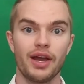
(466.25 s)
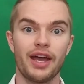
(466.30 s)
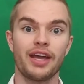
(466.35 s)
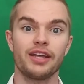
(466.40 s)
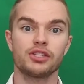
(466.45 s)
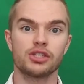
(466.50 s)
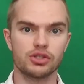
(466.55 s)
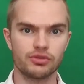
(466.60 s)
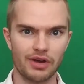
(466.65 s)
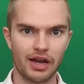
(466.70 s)
and
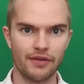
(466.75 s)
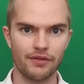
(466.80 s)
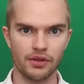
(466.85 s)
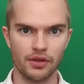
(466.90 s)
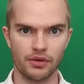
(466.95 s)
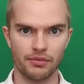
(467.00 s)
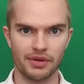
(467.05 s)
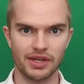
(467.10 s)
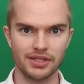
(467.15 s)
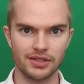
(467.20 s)
travel the
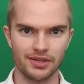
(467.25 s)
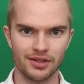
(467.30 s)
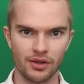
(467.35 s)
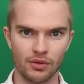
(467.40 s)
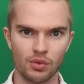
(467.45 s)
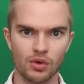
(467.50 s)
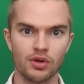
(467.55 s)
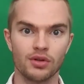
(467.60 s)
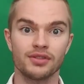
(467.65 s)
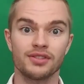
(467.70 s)
rest of the
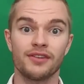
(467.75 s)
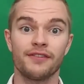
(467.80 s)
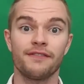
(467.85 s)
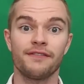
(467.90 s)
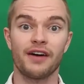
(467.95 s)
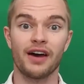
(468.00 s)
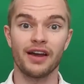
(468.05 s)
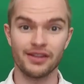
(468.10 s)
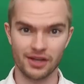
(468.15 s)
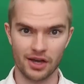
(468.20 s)
world to
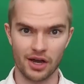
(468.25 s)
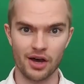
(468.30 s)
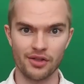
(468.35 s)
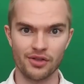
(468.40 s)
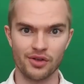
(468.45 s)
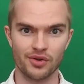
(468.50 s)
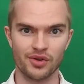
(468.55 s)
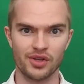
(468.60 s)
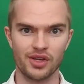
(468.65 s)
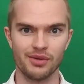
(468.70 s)
find
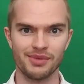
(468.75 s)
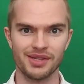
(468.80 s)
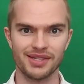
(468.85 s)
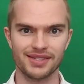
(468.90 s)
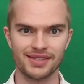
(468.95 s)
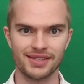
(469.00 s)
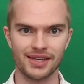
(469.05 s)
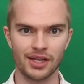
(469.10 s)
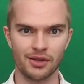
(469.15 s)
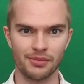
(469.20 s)
other human
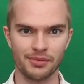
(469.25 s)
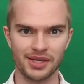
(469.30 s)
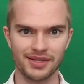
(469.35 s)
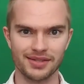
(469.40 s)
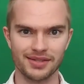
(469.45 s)
settlements.